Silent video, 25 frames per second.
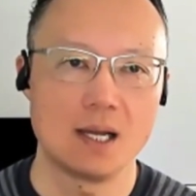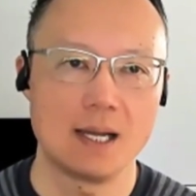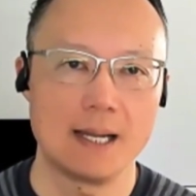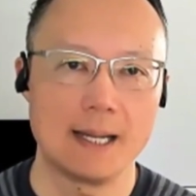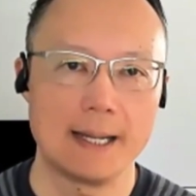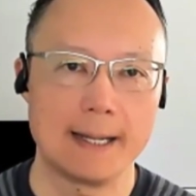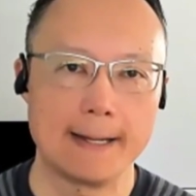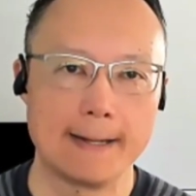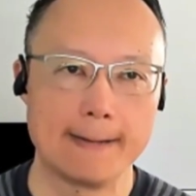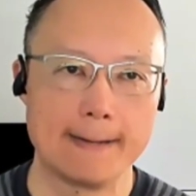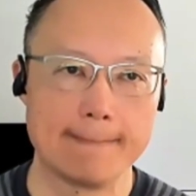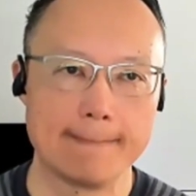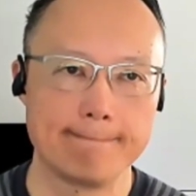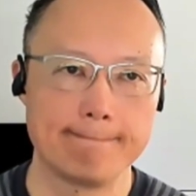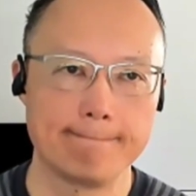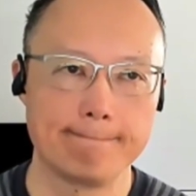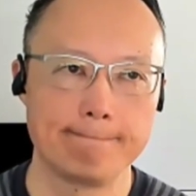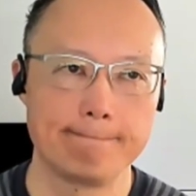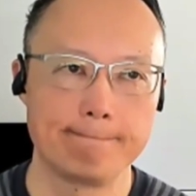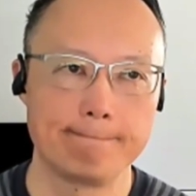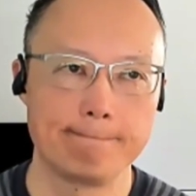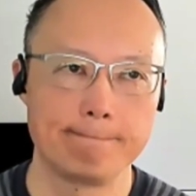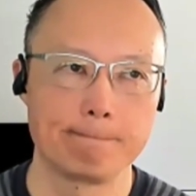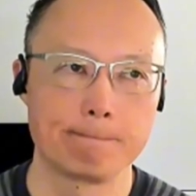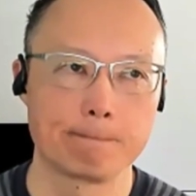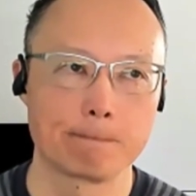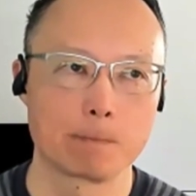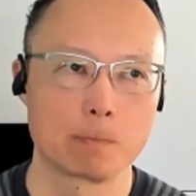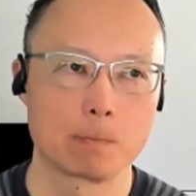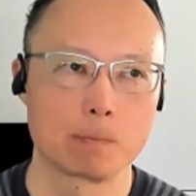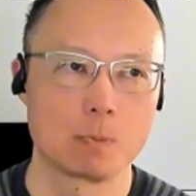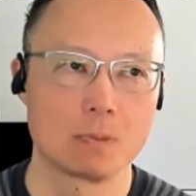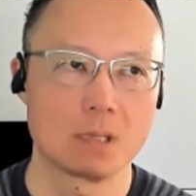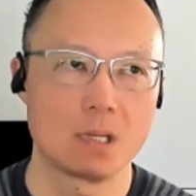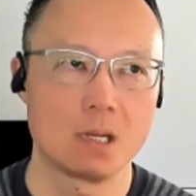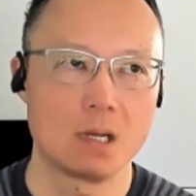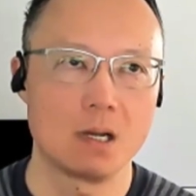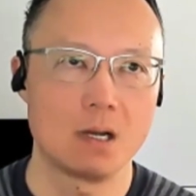
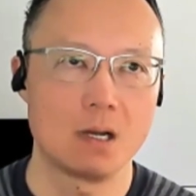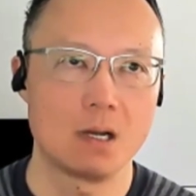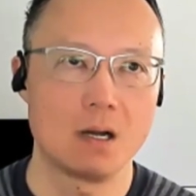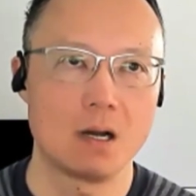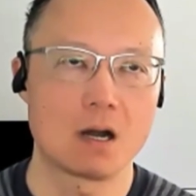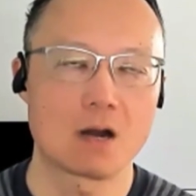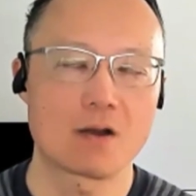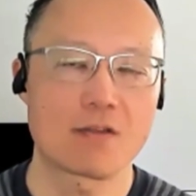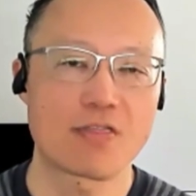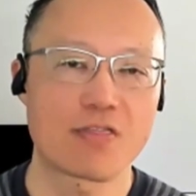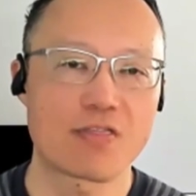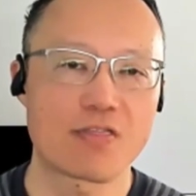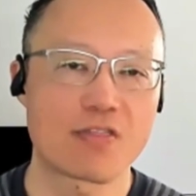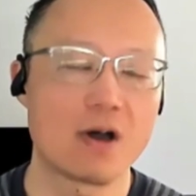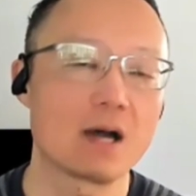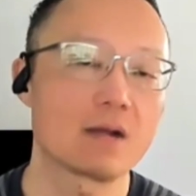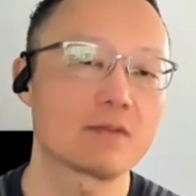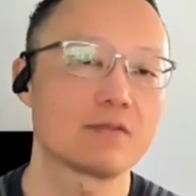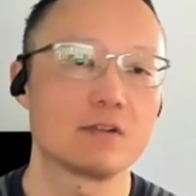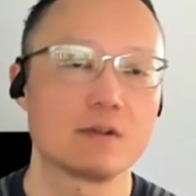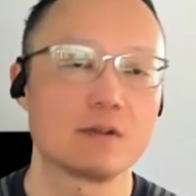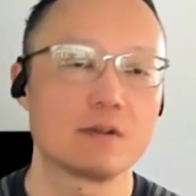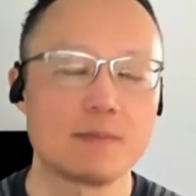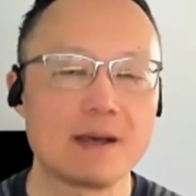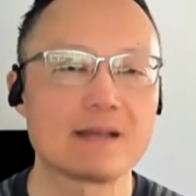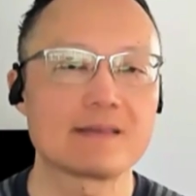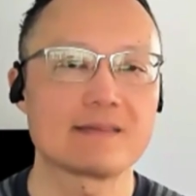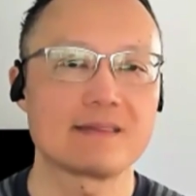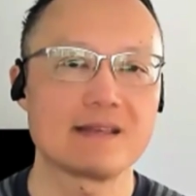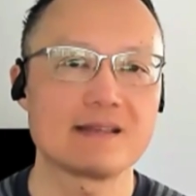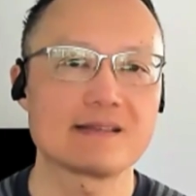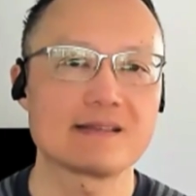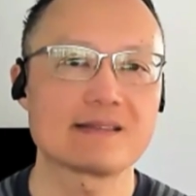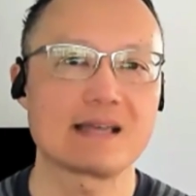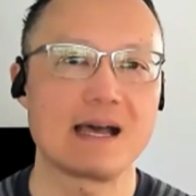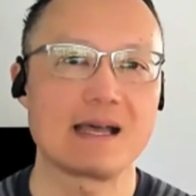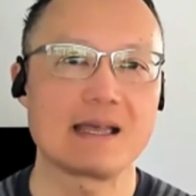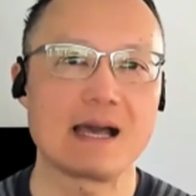are thoughtful about
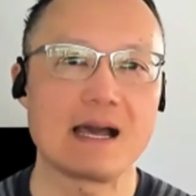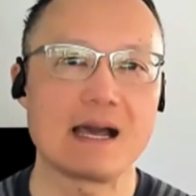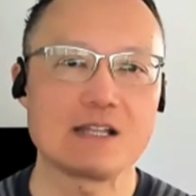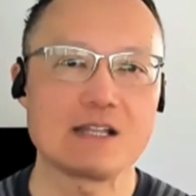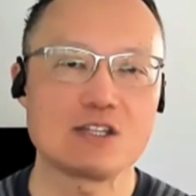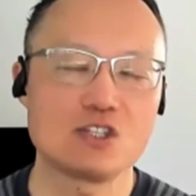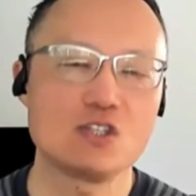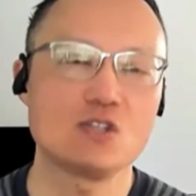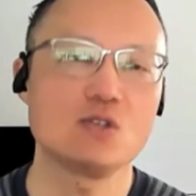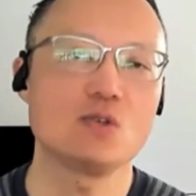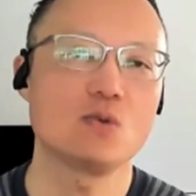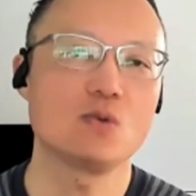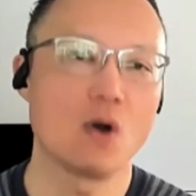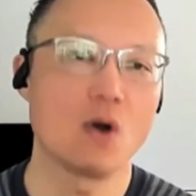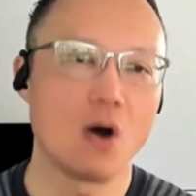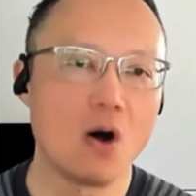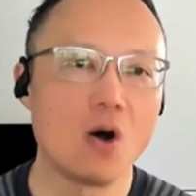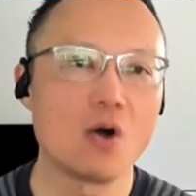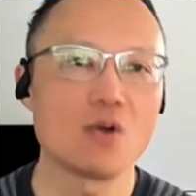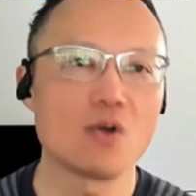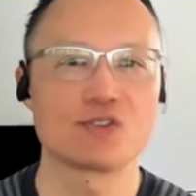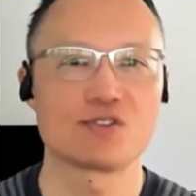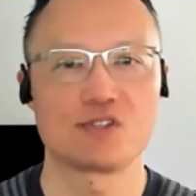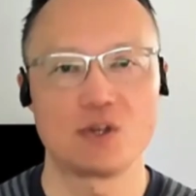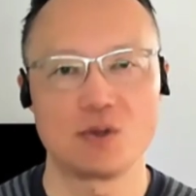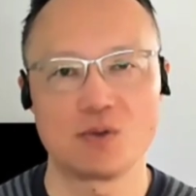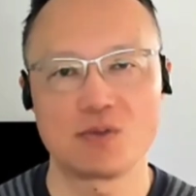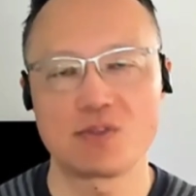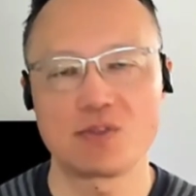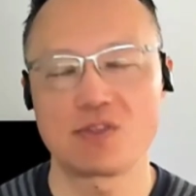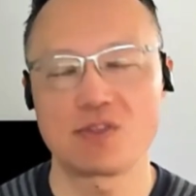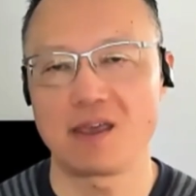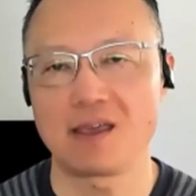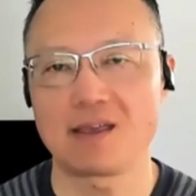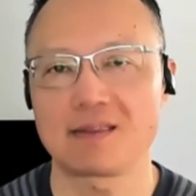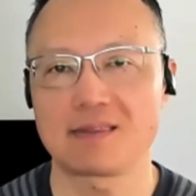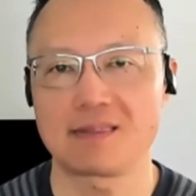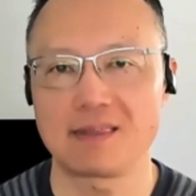this, I do also
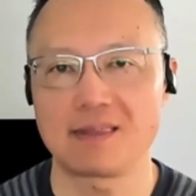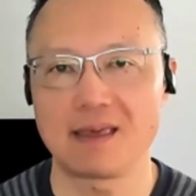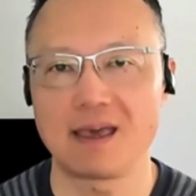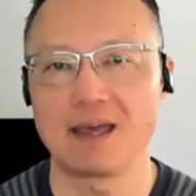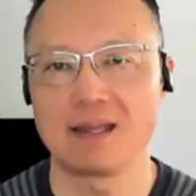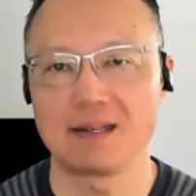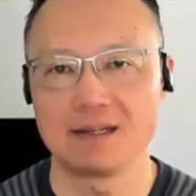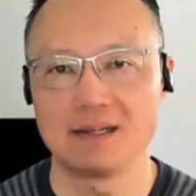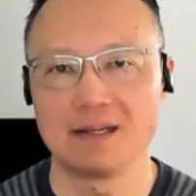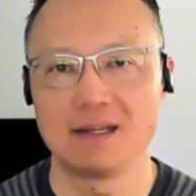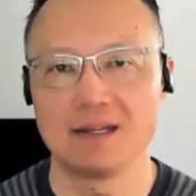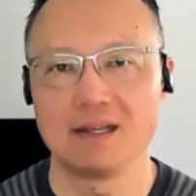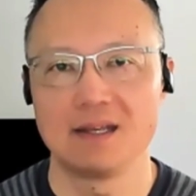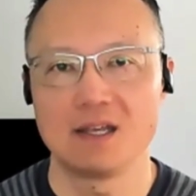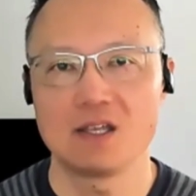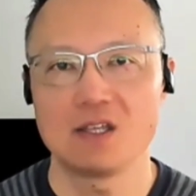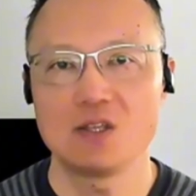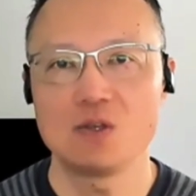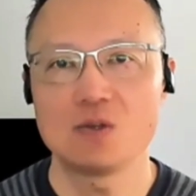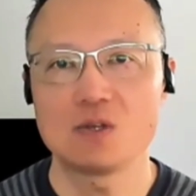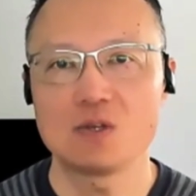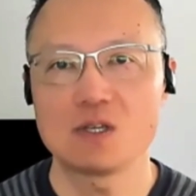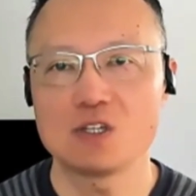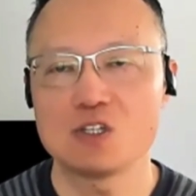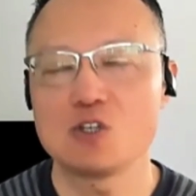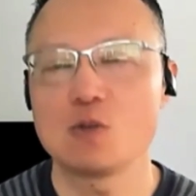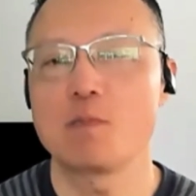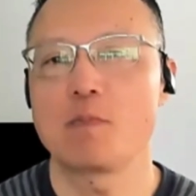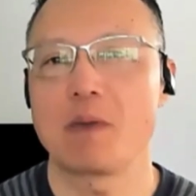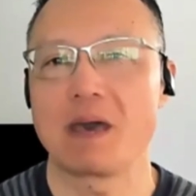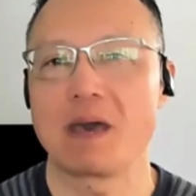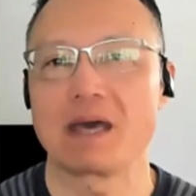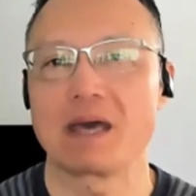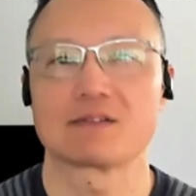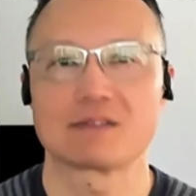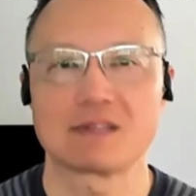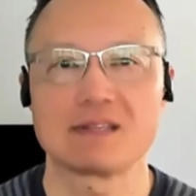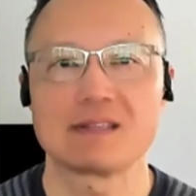think that you can do
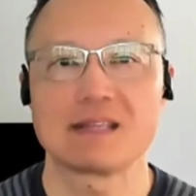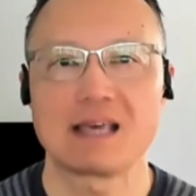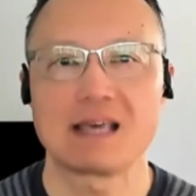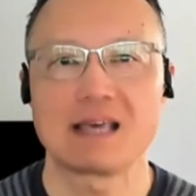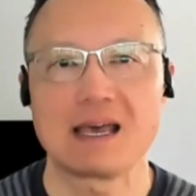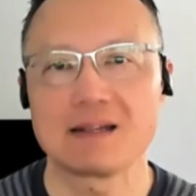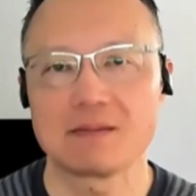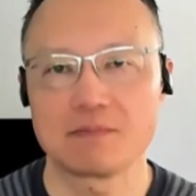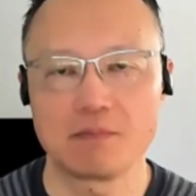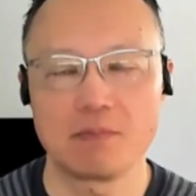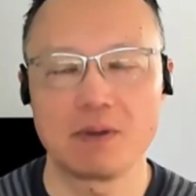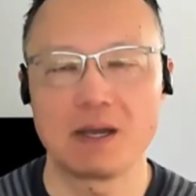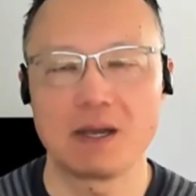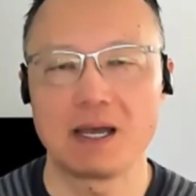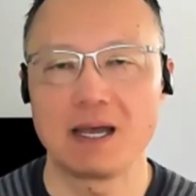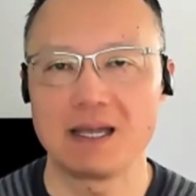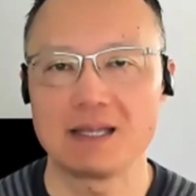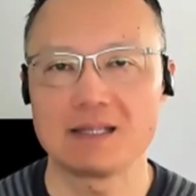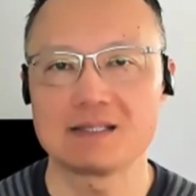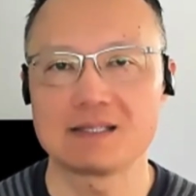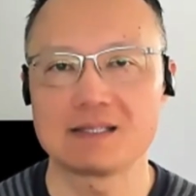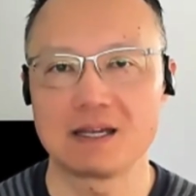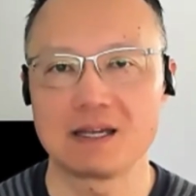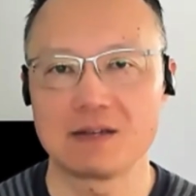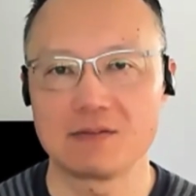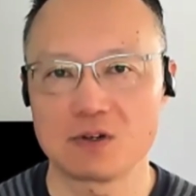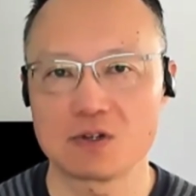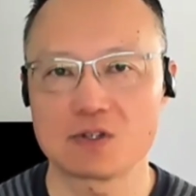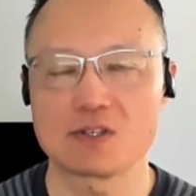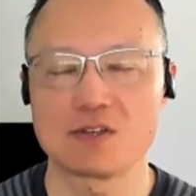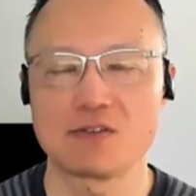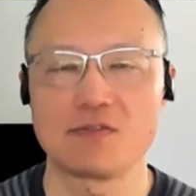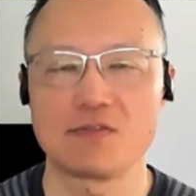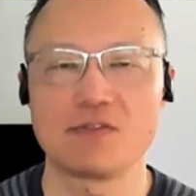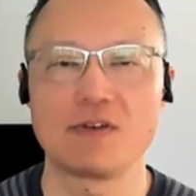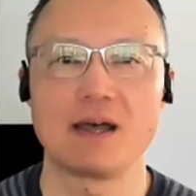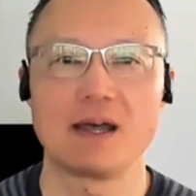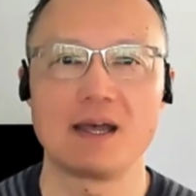better than that by
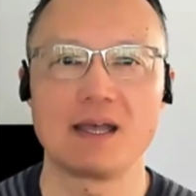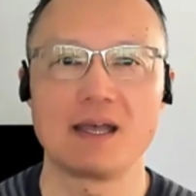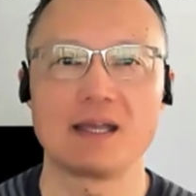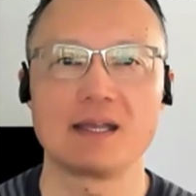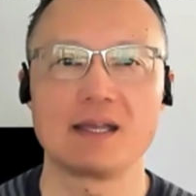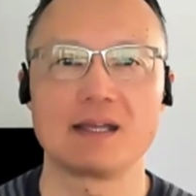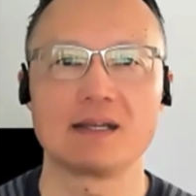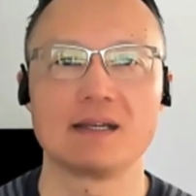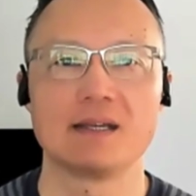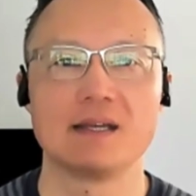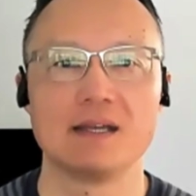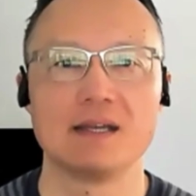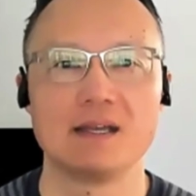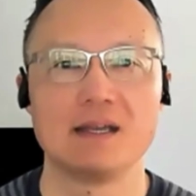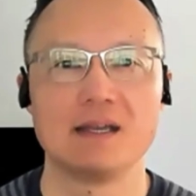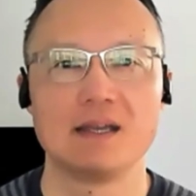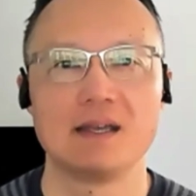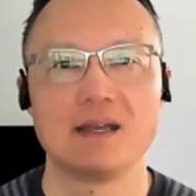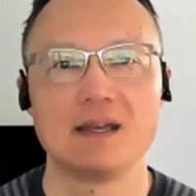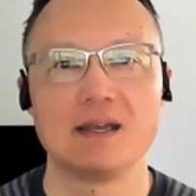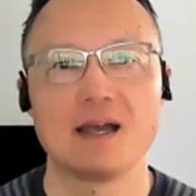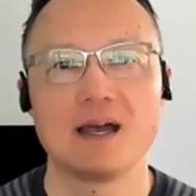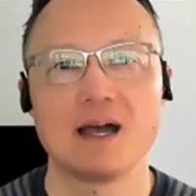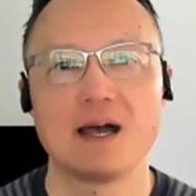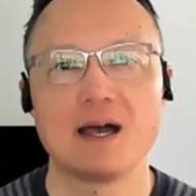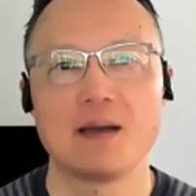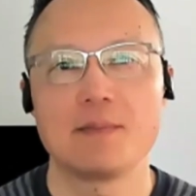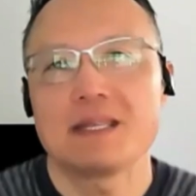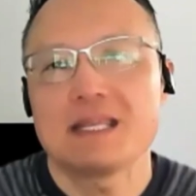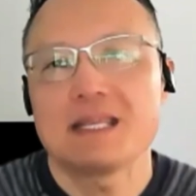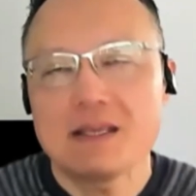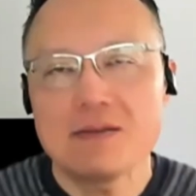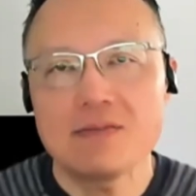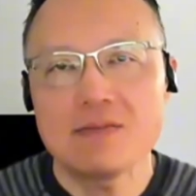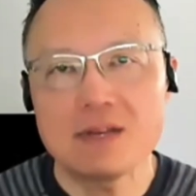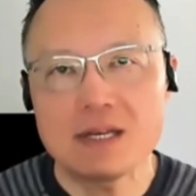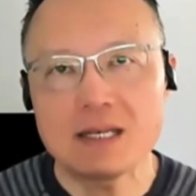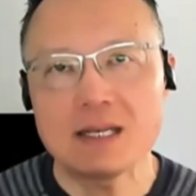diversifying. I mean,
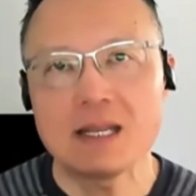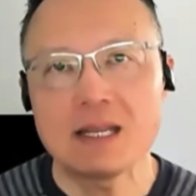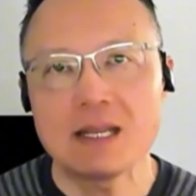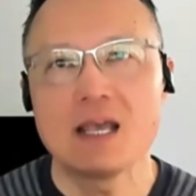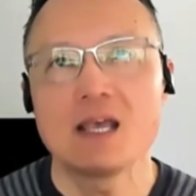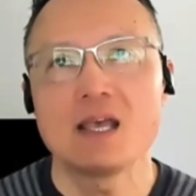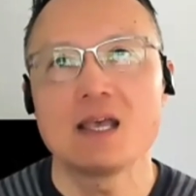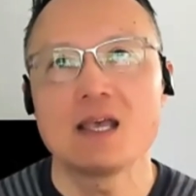even,